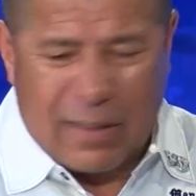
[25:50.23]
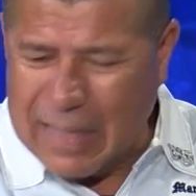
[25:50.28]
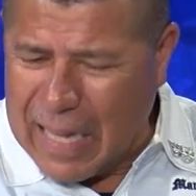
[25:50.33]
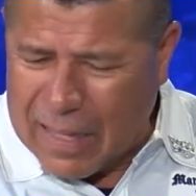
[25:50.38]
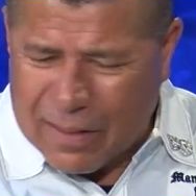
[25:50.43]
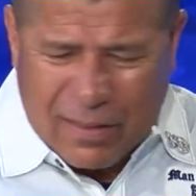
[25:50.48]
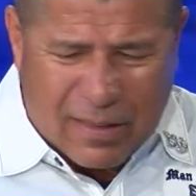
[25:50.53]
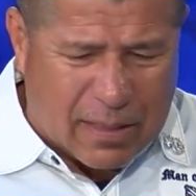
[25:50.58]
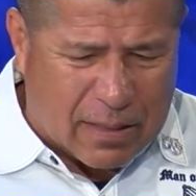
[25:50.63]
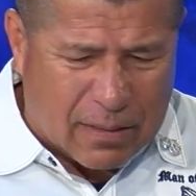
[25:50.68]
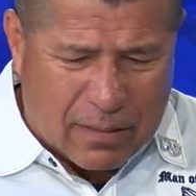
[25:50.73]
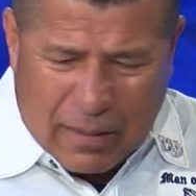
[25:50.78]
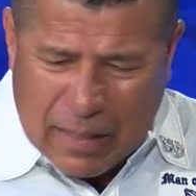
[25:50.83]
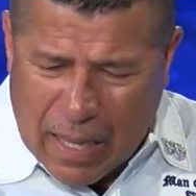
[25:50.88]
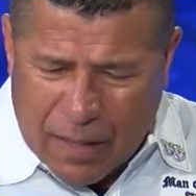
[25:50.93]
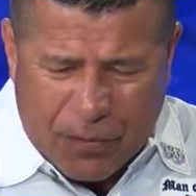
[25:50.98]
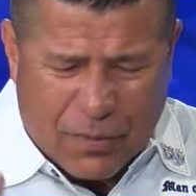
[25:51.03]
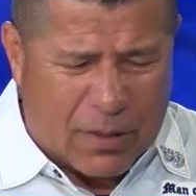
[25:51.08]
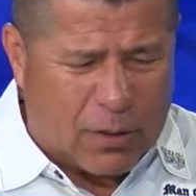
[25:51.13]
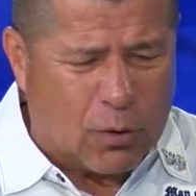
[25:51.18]
Yes. Nothing,
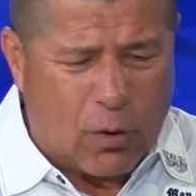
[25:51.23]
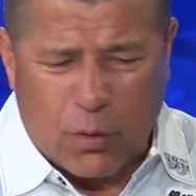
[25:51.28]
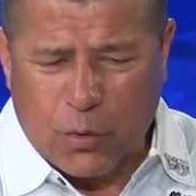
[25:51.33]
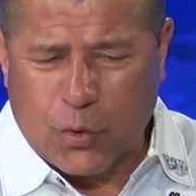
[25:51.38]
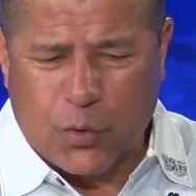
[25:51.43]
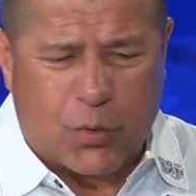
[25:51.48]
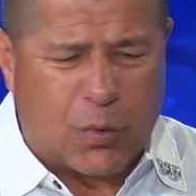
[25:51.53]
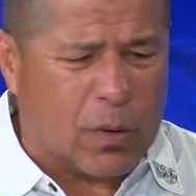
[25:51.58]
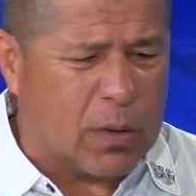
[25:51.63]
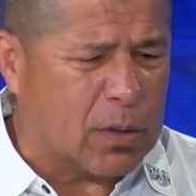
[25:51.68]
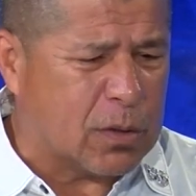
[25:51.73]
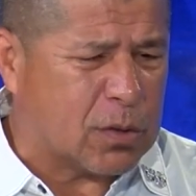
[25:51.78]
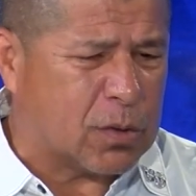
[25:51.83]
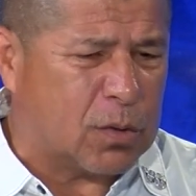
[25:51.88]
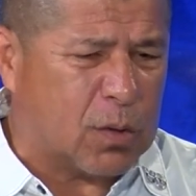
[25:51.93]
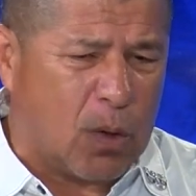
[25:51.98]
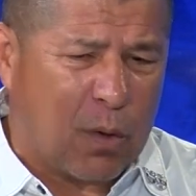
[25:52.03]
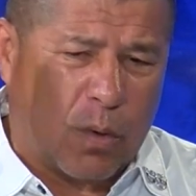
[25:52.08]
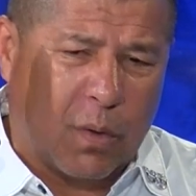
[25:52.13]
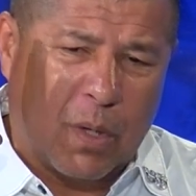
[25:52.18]
nothing, no
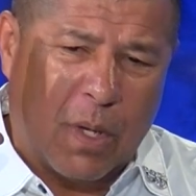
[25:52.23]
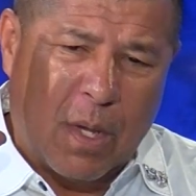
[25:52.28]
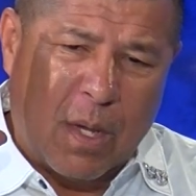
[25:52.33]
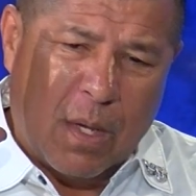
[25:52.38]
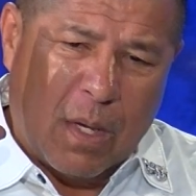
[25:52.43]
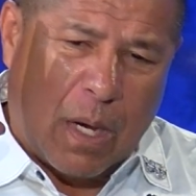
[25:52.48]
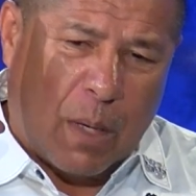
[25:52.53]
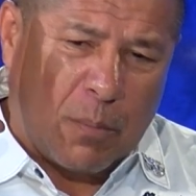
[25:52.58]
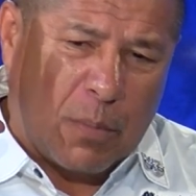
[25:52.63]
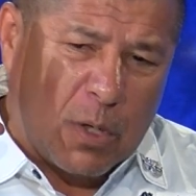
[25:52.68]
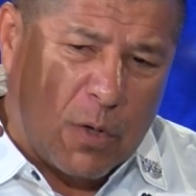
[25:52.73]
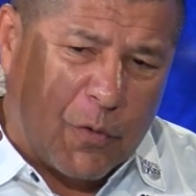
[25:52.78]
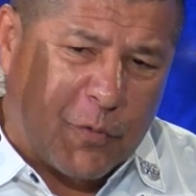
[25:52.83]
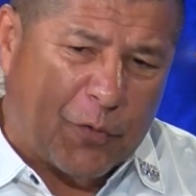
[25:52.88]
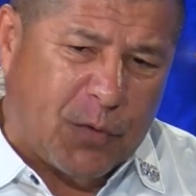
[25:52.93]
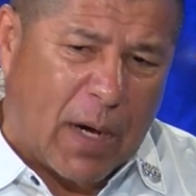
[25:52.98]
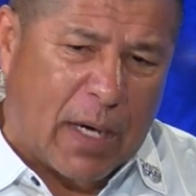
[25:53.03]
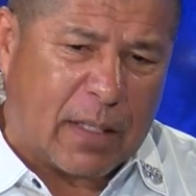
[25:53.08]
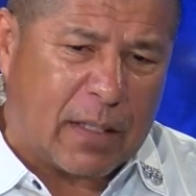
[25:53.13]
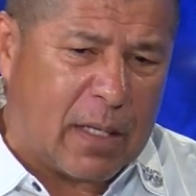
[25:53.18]
drugs, no amount of
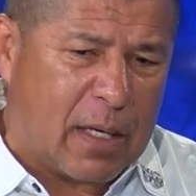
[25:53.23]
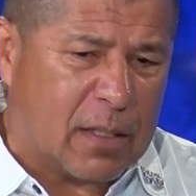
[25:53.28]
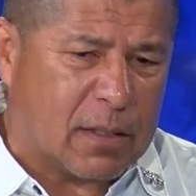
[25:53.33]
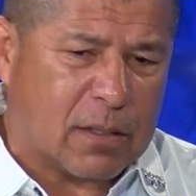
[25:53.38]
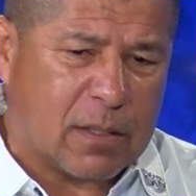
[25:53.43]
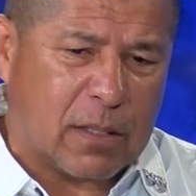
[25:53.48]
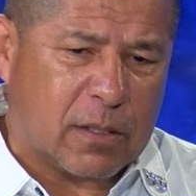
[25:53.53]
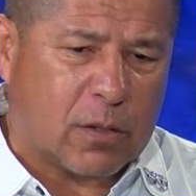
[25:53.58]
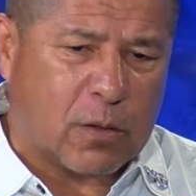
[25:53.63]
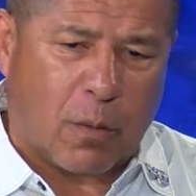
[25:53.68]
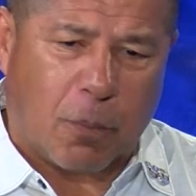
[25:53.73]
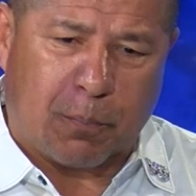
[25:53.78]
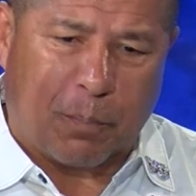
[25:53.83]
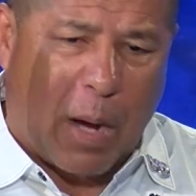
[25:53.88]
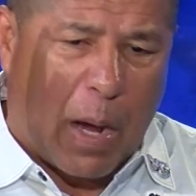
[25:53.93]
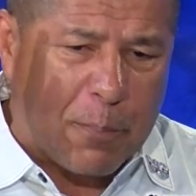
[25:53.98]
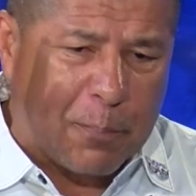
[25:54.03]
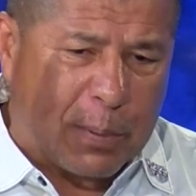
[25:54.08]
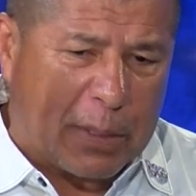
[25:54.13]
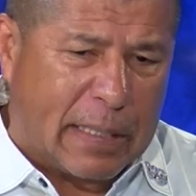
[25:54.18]
finances or
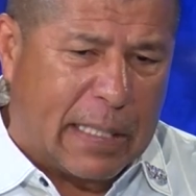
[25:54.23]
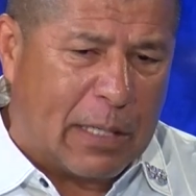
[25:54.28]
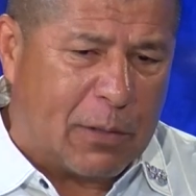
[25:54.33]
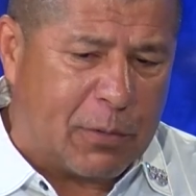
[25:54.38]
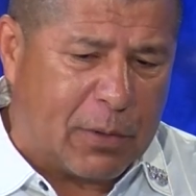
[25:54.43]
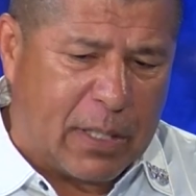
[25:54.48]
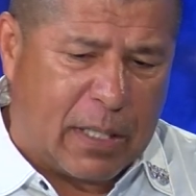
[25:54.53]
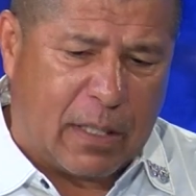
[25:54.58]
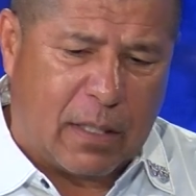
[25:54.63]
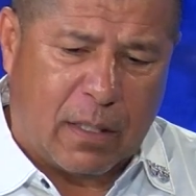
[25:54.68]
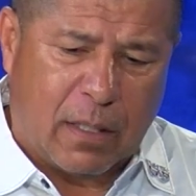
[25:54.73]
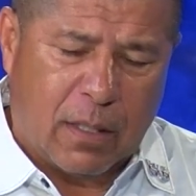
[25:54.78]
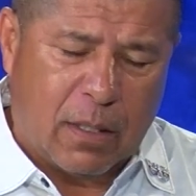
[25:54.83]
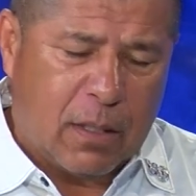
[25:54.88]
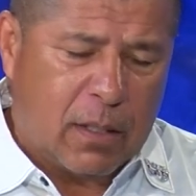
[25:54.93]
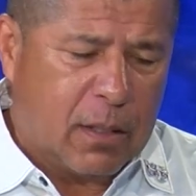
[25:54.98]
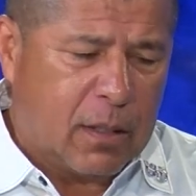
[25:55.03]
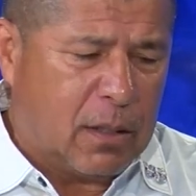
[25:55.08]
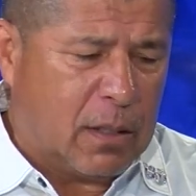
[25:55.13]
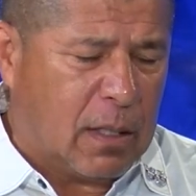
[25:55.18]
popularity,
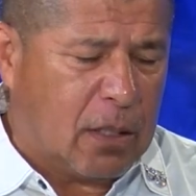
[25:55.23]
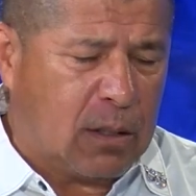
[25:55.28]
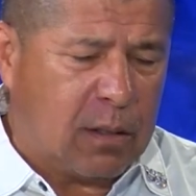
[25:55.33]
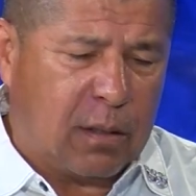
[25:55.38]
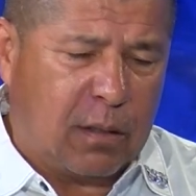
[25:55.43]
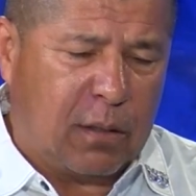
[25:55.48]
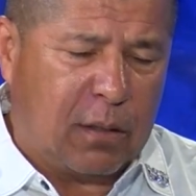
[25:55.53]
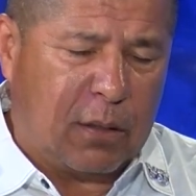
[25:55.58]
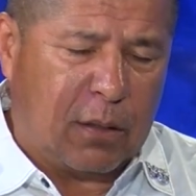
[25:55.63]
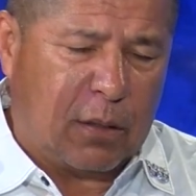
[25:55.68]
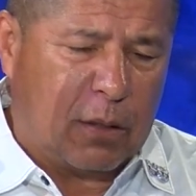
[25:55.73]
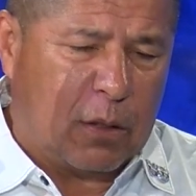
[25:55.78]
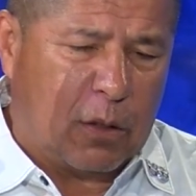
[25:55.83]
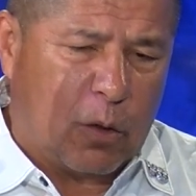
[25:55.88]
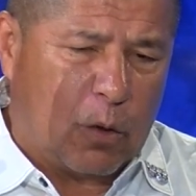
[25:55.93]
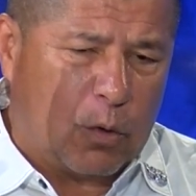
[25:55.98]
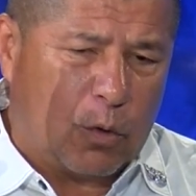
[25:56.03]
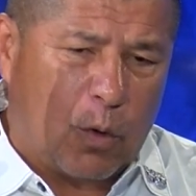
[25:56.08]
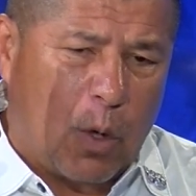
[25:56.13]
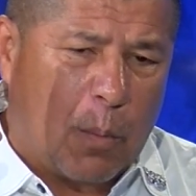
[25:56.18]
you know,
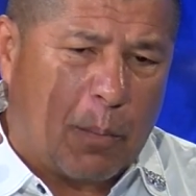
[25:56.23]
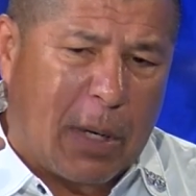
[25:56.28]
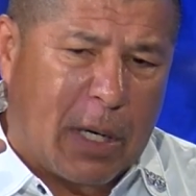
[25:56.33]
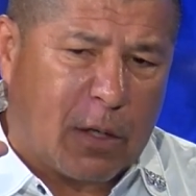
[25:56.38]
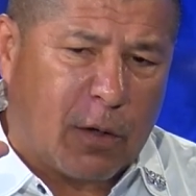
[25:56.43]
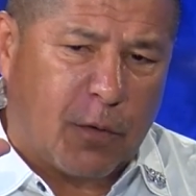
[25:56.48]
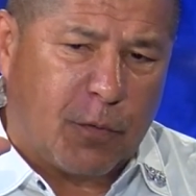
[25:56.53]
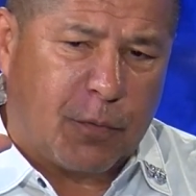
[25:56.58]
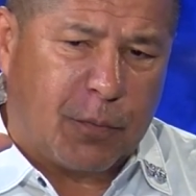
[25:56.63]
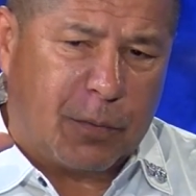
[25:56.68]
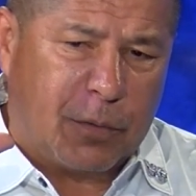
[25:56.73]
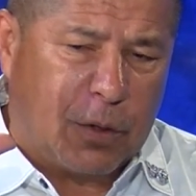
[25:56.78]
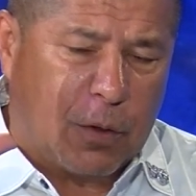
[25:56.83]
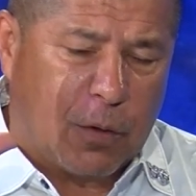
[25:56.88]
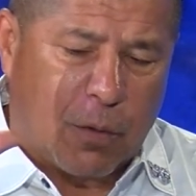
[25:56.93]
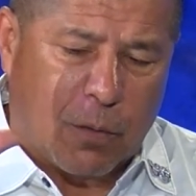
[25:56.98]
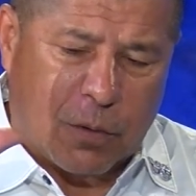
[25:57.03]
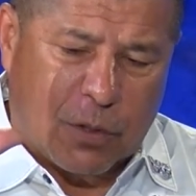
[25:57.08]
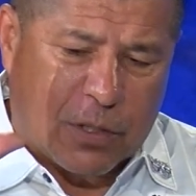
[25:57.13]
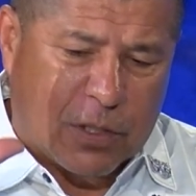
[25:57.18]
no, no amount of
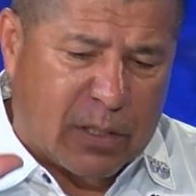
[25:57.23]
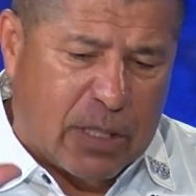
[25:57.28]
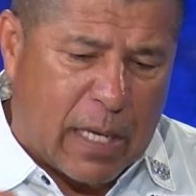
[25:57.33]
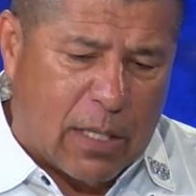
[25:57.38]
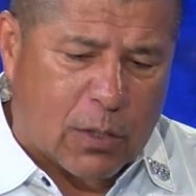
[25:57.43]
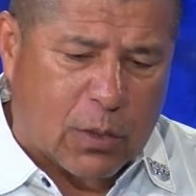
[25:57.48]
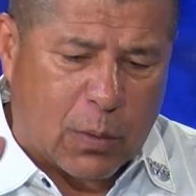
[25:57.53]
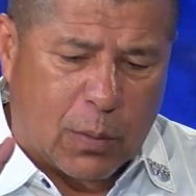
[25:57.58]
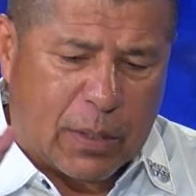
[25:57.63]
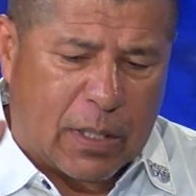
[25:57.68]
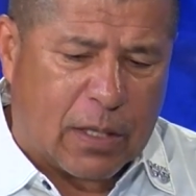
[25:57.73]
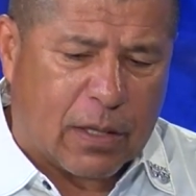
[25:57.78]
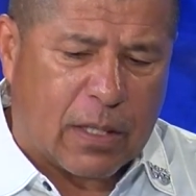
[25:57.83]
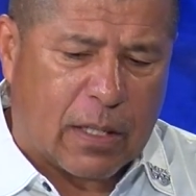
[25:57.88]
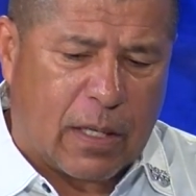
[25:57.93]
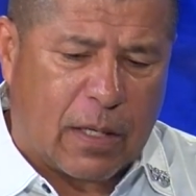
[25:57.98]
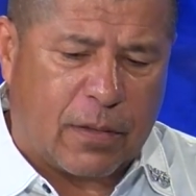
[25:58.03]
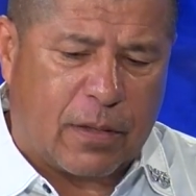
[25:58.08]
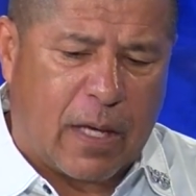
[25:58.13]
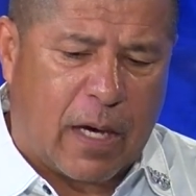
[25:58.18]
you know sex or
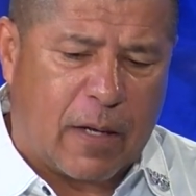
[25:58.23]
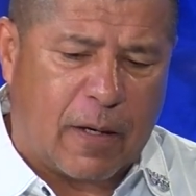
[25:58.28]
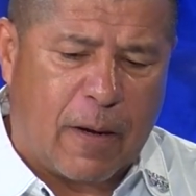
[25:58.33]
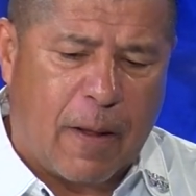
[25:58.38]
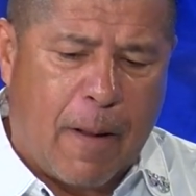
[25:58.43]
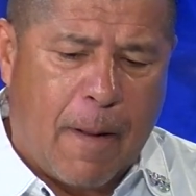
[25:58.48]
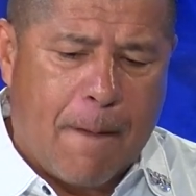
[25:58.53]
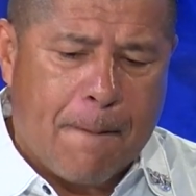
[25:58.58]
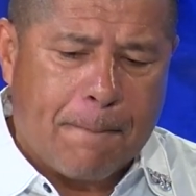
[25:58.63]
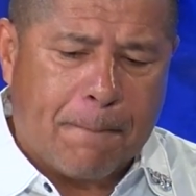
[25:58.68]
anything like that.